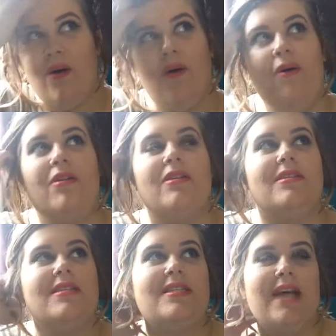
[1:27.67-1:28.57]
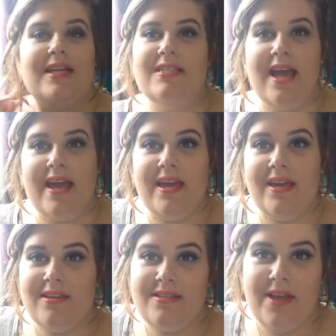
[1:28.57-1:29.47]
on Saturday,
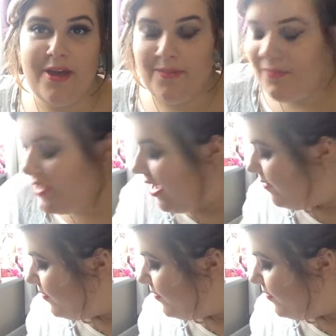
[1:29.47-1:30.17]
so yeah.